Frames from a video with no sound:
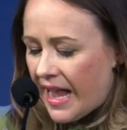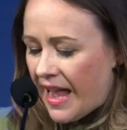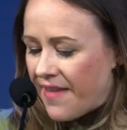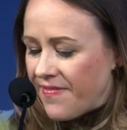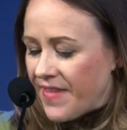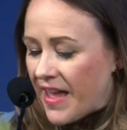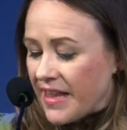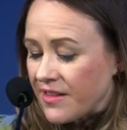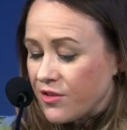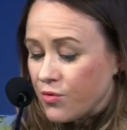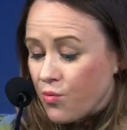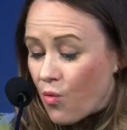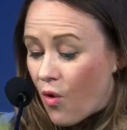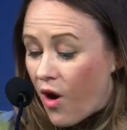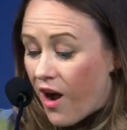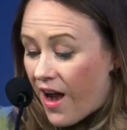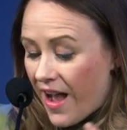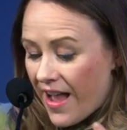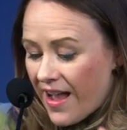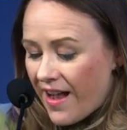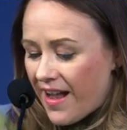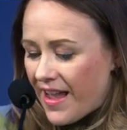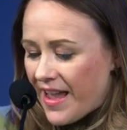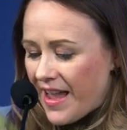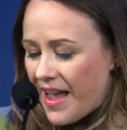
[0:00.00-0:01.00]
And that's
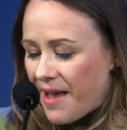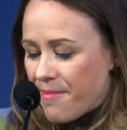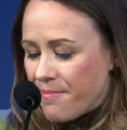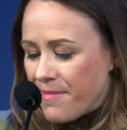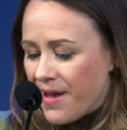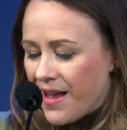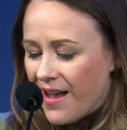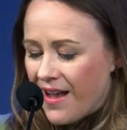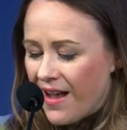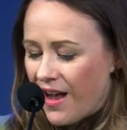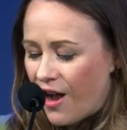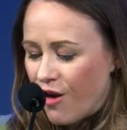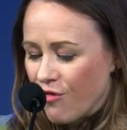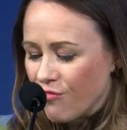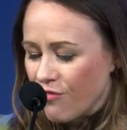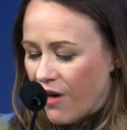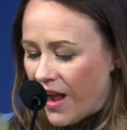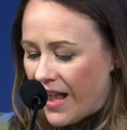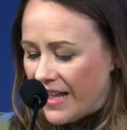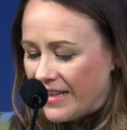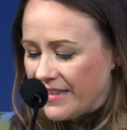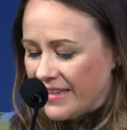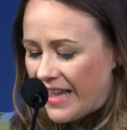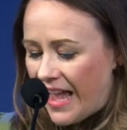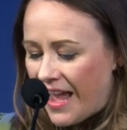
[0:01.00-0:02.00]
why I am a
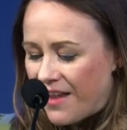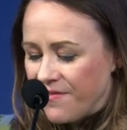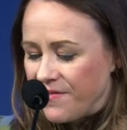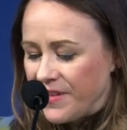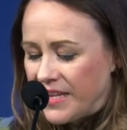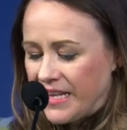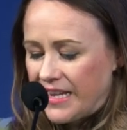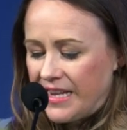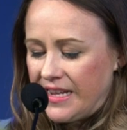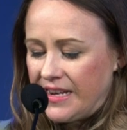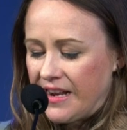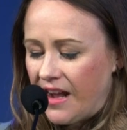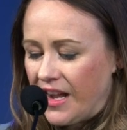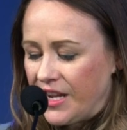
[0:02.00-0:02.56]
rights advocate.